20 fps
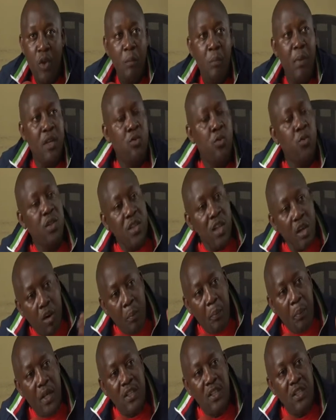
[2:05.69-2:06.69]
But with the
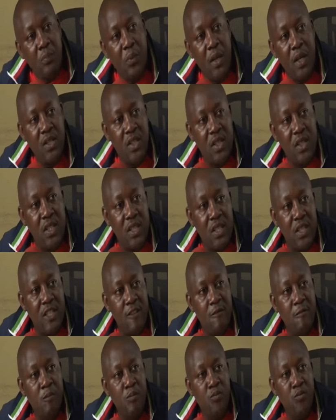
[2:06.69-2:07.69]
open spaces,
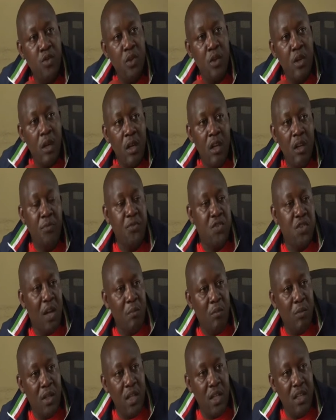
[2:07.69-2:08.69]
if
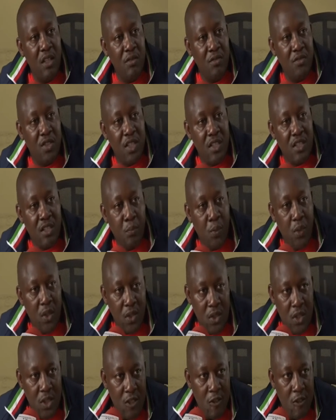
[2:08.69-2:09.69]
somebody leaves the
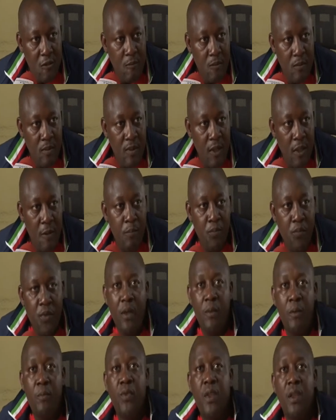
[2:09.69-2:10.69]
space,
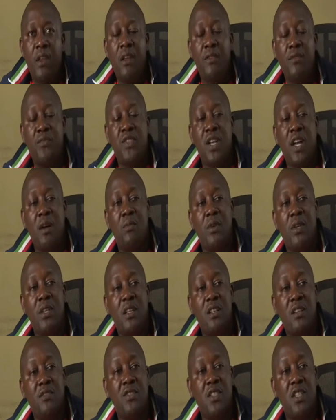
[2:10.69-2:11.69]
if somebody
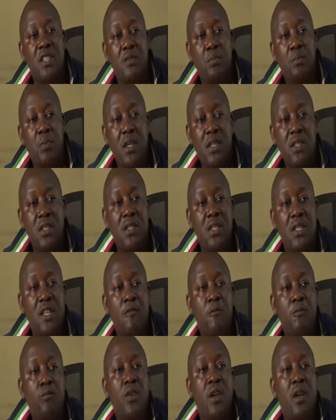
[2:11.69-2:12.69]
leaves the space,
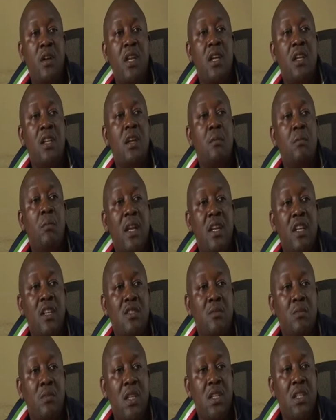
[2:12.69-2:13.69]
then the
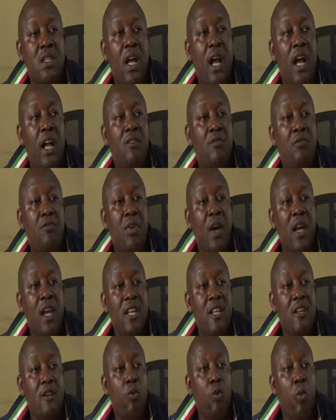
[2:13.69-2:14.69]
management can
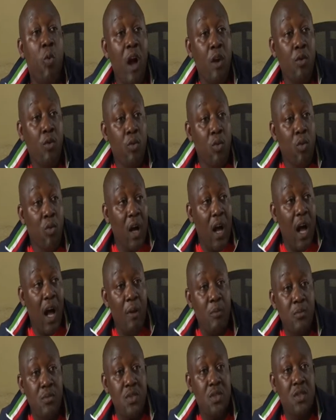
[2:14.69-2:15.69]
find one who
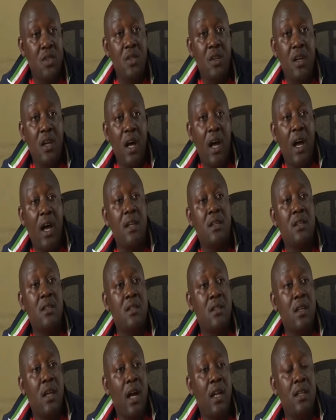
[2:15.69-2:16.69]
comes
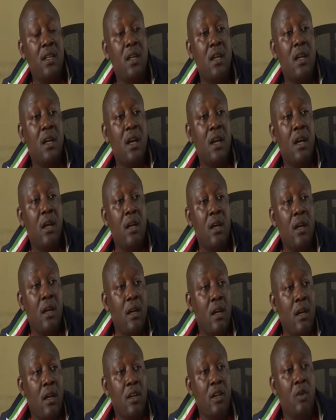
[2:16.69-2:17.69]
and, and
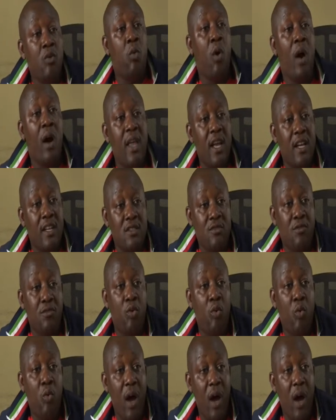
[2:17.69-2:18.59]
requires for